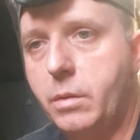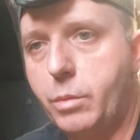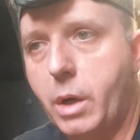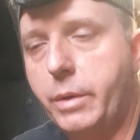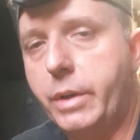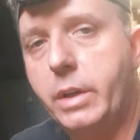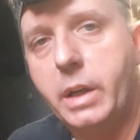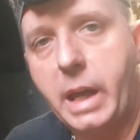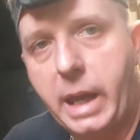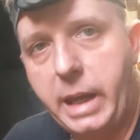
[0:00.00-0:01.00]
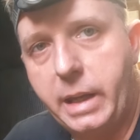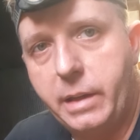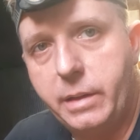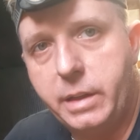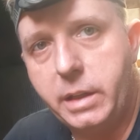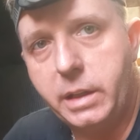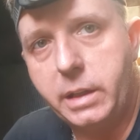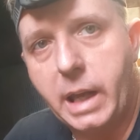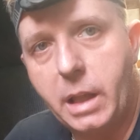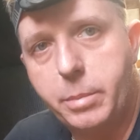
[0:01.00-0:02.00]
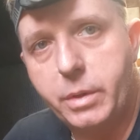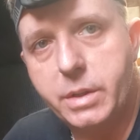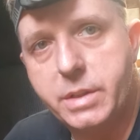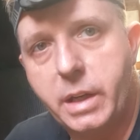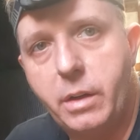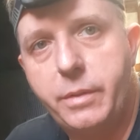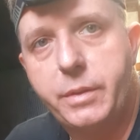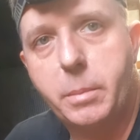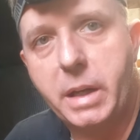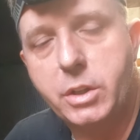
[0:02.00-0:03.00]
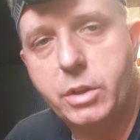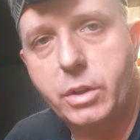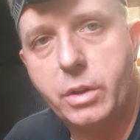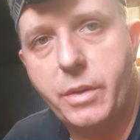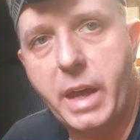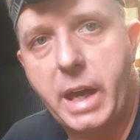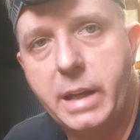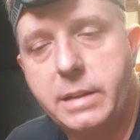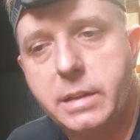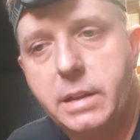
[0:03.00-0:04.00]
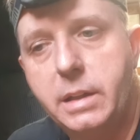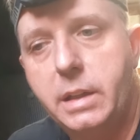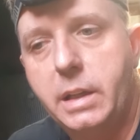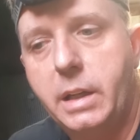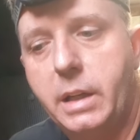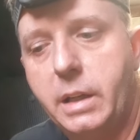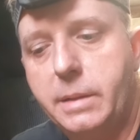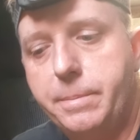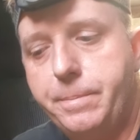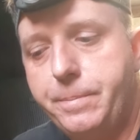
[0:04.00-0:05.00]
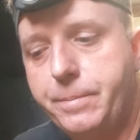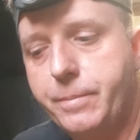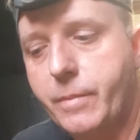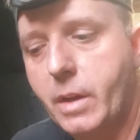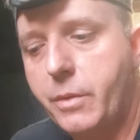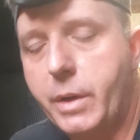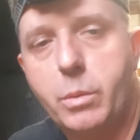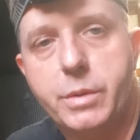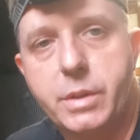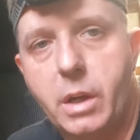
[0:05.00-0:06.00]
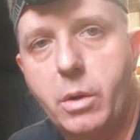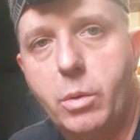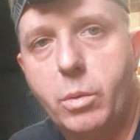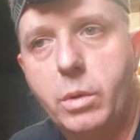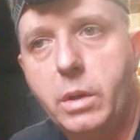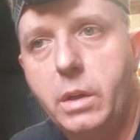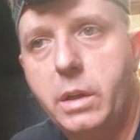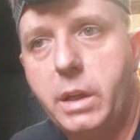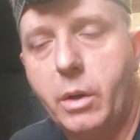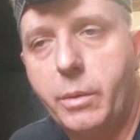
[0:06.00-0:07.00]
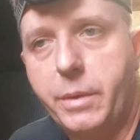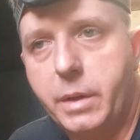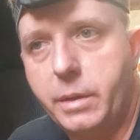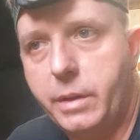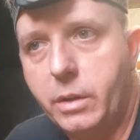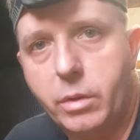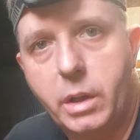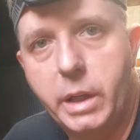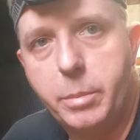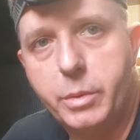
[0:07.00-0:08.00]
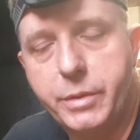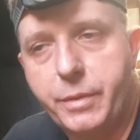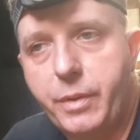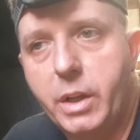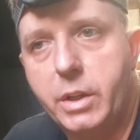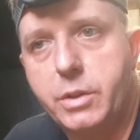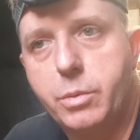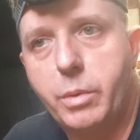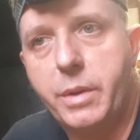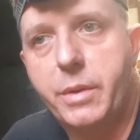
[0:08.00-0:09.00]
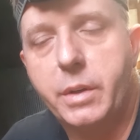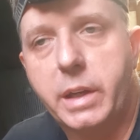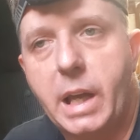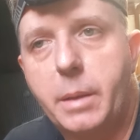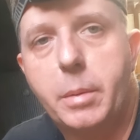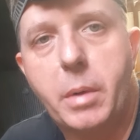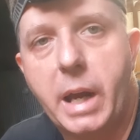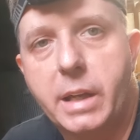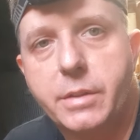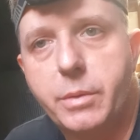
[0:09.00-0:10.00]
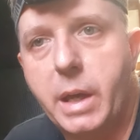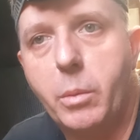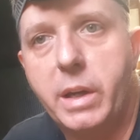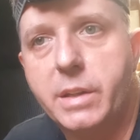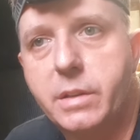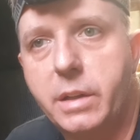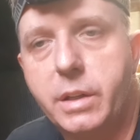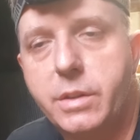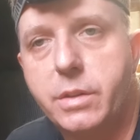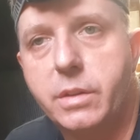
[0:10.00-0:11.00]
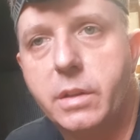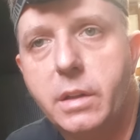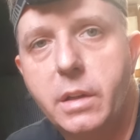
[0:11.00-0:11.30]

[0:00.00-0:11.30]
rotor and the caliper itself to make sure that there was no, you know, the little clip was flush with the caliper bracket, so that way it's not touching